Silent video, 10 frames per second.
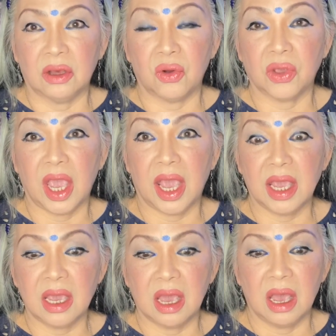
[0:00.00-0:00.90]

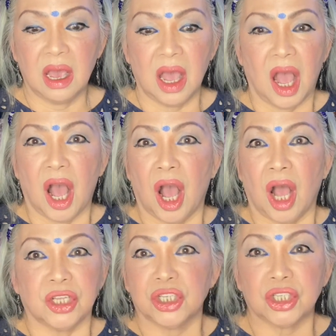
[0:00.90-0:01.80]
okay?
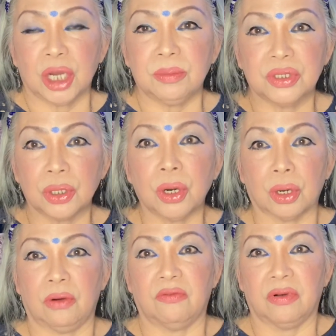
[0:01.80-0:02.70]
Just
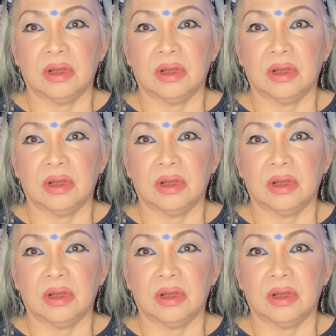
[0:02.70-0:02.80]
observe